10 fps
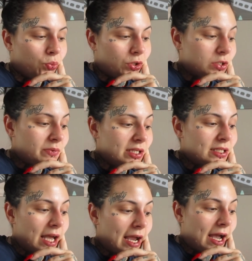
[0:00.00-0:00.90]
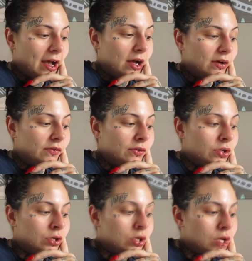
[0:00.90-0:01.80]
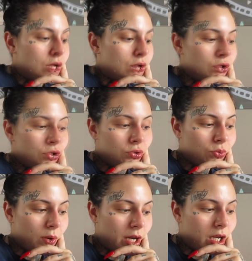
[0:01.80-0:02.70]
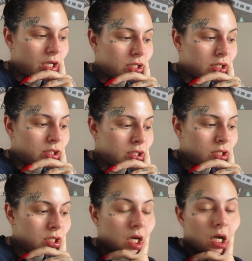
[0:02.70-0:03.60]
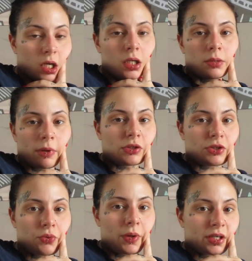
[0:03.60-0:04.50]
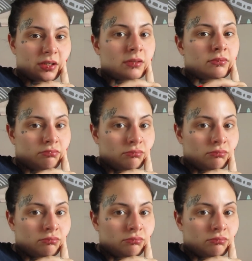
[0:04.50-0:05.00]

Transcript: which means I have two weeks, about two weeks,